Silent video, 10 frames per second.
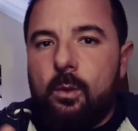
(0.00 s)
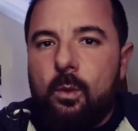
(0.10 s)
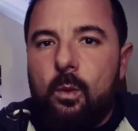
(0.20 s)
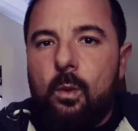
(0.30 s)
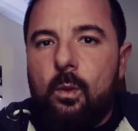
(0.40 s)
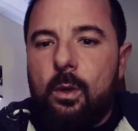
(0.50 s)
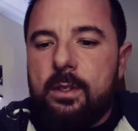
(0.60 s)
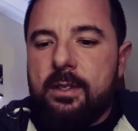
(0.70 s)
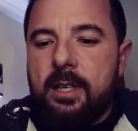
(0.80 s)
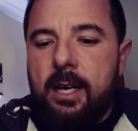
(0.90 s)

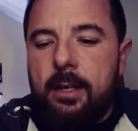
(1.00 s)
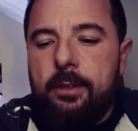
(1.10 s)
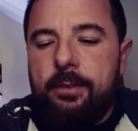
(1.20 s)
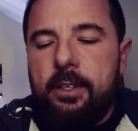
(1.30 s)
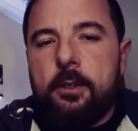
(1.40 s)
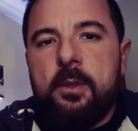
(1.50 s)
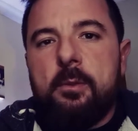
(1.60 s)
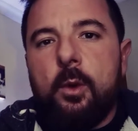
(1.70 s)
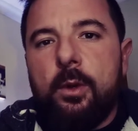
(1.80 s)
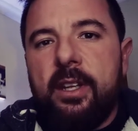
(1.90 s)
was kind of a little bit
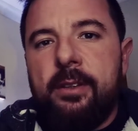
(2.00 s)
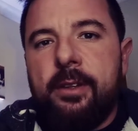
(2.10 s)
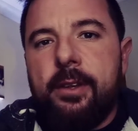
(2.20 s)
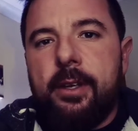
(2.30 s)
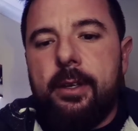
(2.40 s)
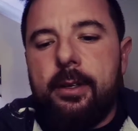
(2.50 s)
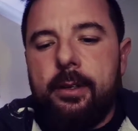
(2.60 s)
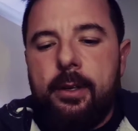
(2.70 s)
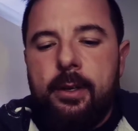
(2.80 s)
more than the